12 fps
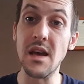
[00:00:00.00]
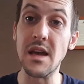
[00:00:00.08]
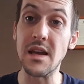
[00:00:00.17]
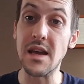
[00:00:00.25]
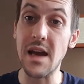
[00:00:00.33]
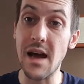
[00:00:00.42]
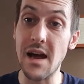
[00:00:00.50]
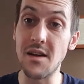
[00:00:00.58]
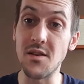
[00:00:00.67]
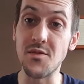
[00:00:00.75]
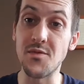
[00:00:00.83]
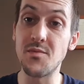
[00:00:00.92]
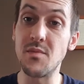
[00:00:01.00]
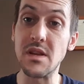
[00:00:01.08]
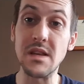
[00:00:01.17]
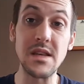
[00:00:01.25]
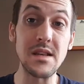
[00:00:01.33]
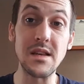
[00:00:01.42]
It kind of,
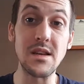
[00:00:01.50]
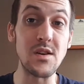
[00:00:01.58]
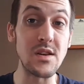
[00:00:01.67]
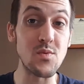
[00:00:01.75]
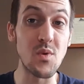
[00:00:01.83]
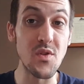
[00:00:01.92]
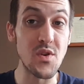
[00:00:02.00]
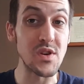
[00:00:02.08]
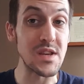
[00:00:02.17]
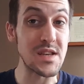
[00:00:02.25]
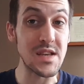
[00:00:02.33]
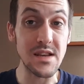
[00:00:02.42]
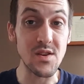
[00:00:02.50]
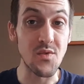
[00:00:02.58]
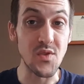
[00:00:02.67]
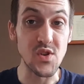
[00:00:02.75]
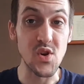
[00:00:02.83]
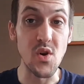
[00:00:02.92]
it's one of those, it sits on
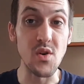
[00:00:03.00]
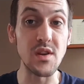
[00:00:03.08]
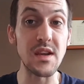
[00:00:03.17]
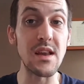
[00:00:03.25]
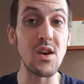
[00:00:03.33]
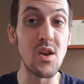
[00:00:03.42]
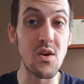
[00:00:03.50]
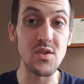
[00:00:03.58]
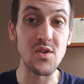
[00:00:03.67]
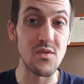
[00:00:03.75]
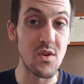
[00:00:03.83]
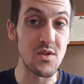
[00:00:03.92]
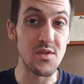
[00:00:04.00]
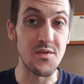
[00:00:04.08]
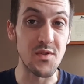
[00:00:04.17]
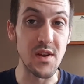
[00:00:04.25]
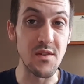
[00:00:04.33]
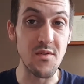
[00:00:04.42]
the tongue, you get lots of
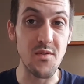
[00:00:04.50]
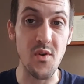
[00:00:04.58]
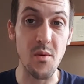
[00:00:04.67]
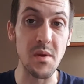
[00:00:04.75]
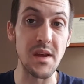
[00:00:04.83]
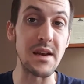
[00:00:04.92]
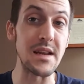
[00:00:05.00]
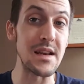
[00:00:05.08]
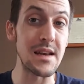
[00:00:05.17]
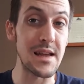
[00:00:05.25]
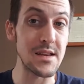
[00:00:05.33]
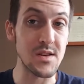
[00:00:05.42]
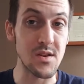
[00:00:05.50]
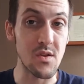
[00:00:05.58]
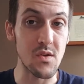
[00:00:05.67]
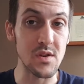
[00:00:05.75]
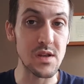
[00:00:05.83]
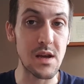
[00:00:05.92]
flavour from it, and it lasts a
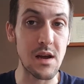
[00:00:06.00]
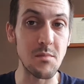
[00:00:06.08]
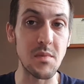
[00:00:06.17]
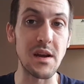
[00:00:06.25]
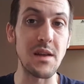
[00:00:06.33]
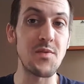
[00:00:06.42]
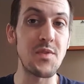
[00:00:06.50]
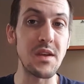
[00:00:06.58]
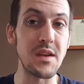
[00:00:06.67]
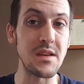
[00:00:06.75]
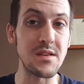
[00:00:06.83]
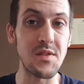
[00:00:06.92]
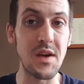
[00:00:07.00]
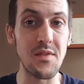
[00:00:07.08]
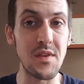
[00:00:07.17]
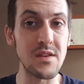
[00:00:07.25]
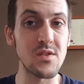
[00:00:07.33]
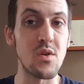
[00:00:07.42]
long time. And I think it's
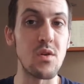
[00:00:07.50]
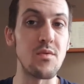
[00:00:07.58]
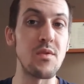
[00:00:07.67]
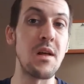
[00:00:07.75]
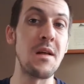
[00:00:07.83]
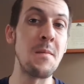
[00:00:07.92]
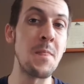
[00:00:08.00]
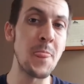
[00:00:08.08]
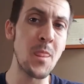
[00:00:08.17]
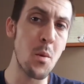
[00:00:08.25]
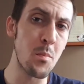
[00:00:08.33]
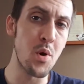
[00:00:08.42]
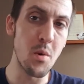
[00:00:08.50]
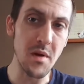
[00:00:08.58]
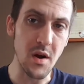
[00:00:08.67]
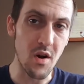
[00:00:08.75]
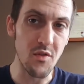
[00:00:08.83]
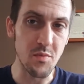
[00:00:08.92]
that sort of, not put me
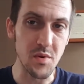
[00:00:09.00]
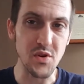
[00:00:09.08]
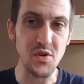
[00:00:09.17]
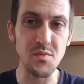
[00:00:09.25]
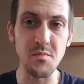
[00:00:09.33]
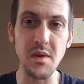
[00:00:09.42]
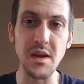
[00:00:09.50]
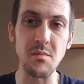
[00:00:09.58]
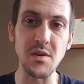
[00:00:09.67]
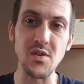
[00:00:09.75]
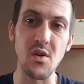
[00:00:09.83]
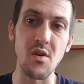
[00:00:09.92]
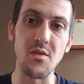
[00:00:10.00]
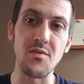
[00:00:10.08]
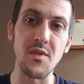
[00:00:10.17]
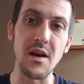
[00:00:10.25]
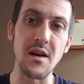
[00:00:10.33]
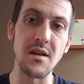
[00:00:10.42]
off, but just made me sort
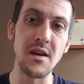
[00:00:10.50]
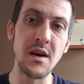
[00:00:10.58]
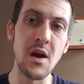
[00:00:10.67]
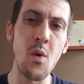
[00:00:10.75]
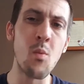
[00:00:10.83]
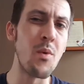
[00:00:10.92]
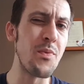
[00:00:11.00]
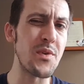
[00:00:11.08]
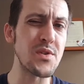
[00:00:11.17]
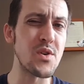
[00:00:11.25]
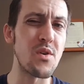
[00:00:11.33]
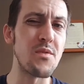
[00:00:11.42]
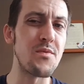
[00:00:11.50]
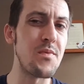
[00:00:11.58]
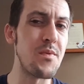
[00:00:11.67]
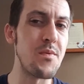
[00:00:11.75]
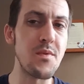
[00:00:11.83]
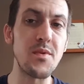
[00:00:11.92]
of want the sort of
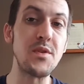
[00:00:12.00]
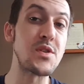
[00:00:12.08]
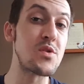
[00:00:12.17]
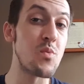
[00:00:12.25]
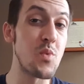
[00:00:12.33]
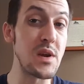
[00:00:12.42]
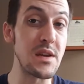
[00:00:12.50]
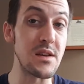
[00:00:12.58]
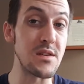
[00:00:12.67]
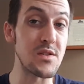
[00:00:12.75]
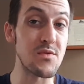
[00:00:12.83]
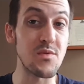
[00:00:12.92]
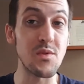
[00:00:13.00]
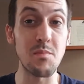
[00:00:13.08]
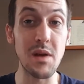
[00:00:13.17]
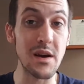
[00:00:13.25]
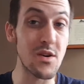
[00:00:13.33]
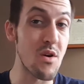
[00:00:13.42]
the sweetness for the
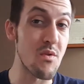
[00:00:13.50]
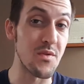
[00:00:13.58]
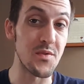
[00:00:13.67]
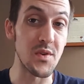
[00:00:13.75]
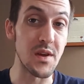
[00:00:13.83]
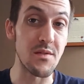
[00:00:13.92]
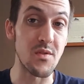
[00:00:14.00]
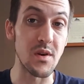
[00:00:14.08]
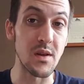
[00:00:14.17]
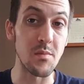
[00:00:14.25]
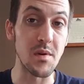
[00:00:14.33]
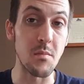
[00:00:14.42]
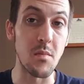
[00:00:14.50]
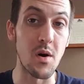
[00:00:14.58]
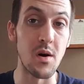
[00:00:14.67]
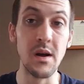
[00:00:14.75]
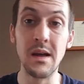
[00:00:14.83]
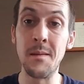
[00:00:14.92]
blackcurrant flavour a little bit
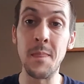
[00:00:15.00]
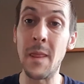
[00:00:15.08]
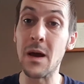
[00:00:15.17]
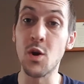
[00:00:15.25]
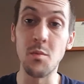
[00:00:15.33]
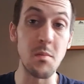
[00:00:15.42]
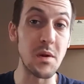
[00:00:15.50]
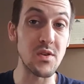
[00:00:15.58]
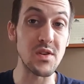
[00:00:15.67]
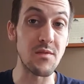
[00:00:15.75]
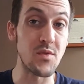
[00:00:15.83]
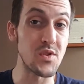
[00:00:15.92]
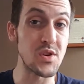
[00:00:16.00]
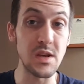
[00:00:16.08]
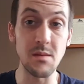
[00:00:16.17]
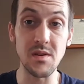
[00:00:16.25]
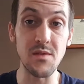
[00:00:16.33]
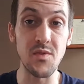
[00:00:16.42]
more. That could be because I've not
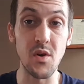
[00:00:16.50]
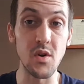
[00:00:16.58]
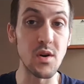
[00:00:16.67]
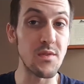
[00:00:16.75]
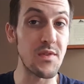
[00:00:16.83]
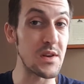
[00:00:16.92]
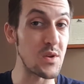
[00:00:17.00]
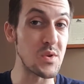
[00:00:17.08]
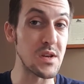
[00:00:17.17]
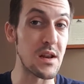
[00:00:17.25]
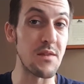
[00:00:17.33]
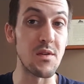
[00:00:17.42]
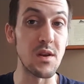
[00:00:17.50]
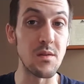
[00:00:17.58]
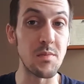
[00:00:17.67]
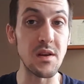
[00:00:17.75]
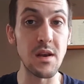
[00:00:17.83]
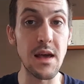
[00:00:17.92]
steeped it for long enough. I do still have a little
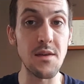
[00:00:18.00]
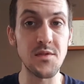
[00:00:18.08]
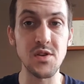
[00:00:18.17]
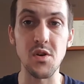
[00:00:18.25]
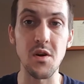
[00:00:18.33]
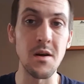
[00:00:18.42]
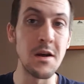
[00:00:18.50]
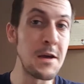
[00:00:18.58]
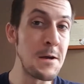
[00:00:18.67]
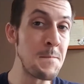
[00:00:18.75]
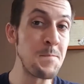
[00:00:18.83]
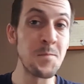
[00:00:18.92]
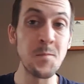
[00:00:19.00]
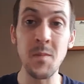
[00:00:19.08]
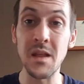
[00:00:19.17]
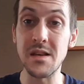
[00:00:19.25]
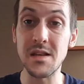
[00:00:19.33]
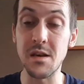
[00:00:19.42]
bit left, so
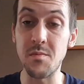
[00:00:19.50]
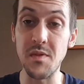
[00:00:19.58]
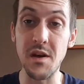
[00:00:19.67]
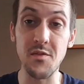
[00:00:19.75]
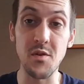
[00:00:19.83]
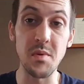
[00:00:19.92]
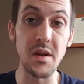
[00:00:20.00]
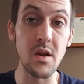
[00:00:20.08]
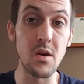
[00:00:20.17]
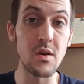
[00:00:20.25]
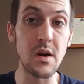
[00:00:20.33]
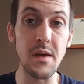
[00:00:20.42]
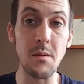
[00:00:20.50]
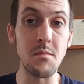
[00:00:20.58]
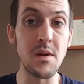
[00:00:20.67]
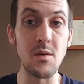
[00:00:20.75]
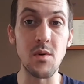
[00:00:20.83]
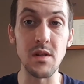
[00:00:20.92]
steeping that for a bit longer, that
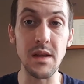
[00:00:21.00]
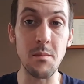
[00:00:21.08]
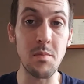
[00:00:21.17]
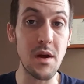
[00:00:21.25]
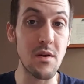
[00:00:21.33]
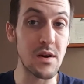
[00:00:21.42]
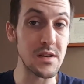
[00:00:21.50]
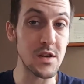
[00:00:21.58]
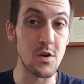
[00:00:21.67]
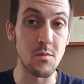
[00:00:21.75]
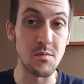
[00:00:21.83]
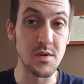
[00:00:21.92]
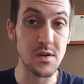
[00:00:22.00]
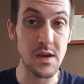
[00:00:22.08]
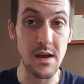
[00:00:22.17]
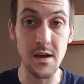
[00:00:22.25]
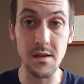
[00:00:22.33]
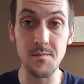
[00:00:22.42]
may well get better as it comes
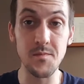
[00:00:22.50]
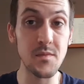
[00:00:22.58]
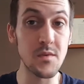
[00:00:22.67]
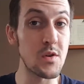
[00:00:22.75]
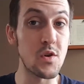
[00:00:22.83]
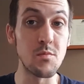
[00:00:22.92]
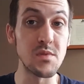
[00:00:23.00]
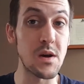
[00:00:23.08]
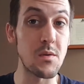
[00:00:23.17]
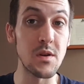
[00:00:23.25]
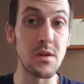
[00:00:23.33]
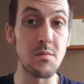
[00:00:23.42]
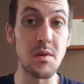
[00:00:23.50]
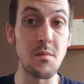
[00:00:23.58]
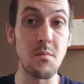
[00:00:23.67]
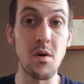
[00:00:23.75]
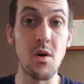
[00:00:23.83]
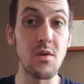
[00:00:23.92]
out a little bit
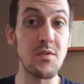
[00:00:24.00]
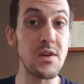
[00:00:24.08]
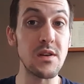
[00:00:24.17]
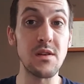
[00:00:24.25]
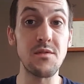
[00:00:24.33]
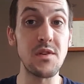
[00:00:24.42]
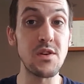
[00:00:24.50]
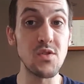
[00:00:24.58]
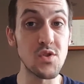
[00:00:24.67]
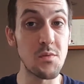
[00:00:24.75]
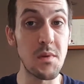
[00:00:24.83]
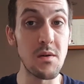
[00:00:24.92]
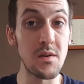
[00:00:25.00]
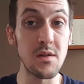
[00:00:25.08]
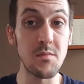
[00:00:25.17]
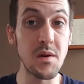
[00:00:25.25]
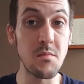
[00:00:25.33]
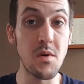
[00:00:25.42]
more, if it does come out a little
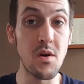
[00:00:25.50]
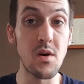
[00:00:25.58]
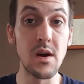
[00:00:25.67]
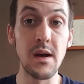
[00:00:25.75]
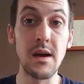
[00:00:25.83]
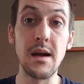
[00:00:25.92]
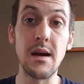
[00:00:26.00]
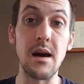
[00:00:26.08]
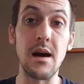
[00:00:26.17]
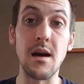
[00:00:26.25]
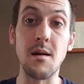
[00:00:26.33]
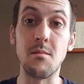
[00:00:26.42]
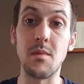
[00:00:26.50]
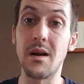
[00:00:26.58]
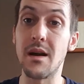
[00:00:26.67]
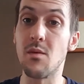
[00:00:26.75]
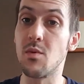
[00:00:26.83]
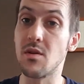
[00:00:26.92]
bit more. And
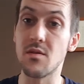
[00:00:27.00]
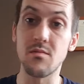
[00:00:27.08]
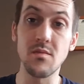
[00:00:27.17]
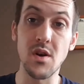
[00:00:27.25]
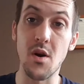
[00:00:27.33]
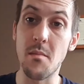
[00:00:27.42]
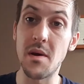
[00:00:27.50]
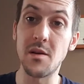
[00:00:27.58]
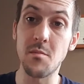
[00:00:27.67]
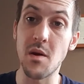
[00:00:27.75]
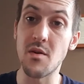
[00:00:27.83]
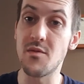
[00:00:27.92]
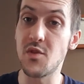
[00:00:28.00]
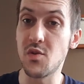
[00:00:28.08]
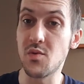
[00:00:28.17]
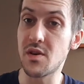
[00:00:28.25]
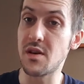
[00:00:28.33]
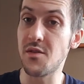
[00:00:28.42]
I will, you know, amend my
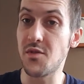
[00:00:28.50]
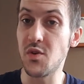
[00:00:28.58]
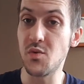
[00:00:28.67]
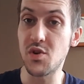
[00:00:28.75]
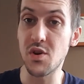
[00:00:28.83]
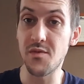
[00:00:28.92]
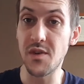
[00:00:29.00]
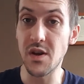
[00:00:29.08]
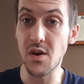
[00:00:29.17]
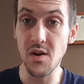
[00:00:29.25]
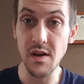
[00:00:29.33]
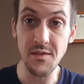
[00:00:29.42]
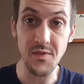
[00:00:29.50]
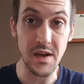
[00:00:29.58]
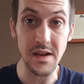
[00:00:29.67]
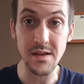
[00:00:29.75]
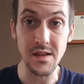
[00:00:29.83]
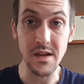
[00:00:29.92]
reviews in a future video if
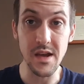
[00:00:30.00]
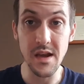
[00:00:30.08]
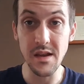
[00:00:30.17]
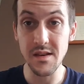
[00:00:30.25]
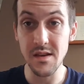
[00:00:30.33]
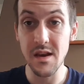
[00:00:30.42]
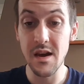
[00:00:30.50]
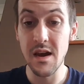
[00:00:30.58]
that is the case.